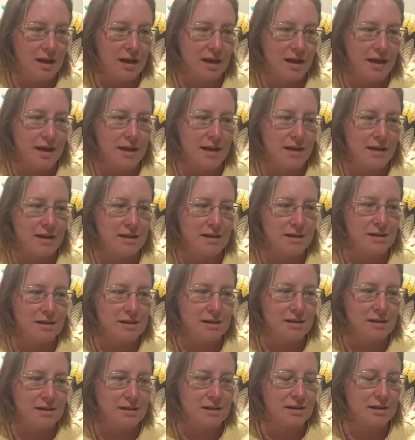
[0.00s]

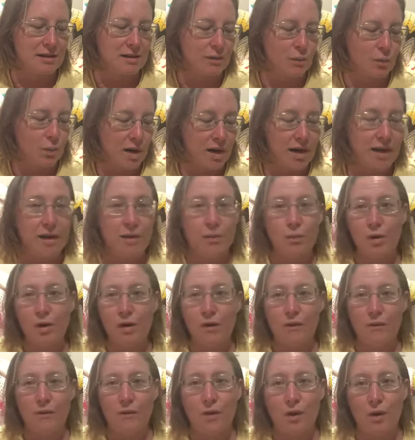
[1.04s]
And one of them will
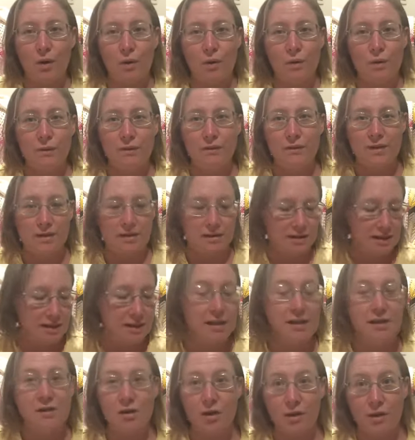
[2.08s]
have involved, this
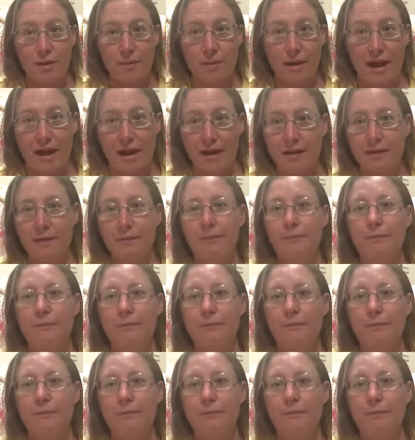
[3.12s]
is not the bag,